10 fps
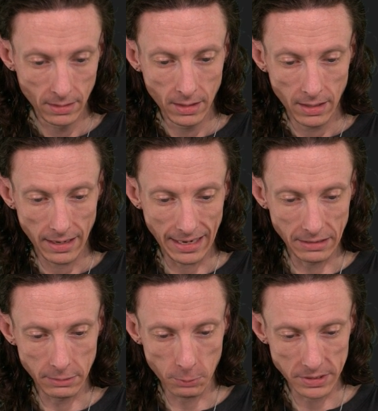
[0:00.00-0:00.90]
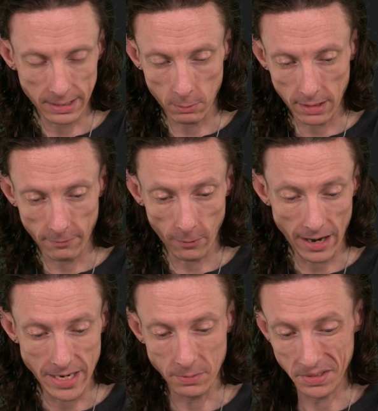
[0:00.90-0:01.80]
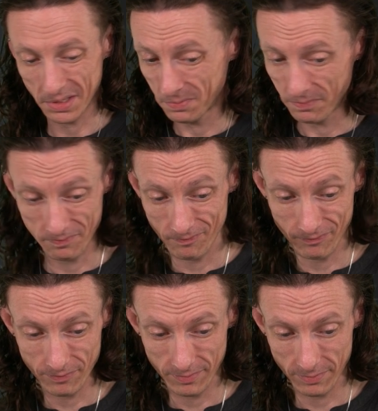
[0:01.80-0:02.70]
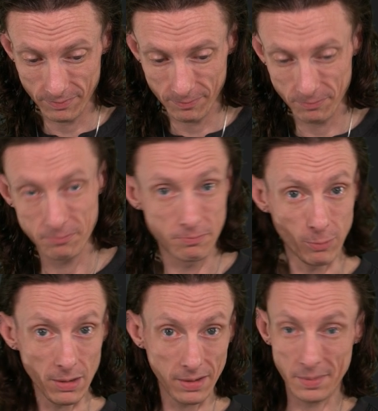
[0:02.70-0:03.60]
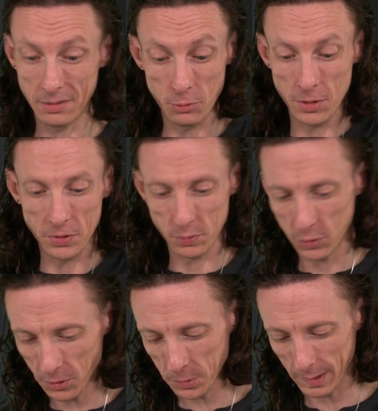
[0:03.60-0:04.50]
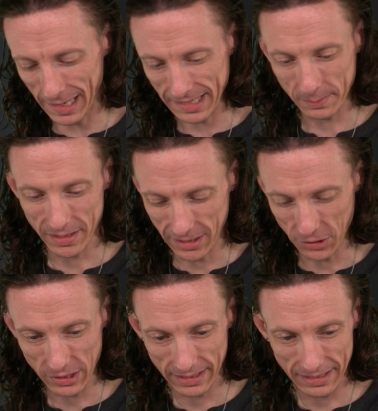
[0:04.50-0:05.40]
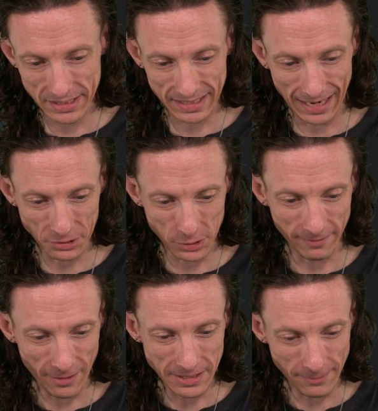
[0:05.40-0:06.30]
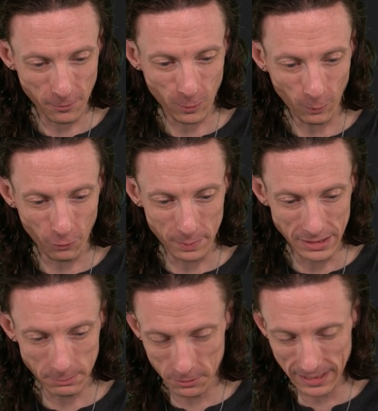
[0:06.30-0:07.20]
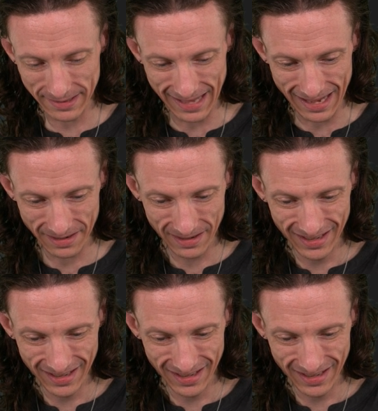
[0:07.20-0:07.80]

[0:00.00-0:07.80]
And the reason I wanted variety was, well, I mean, who knows? Who knows what class I'm going to teach, right? It's actually very difficult for me to predict that.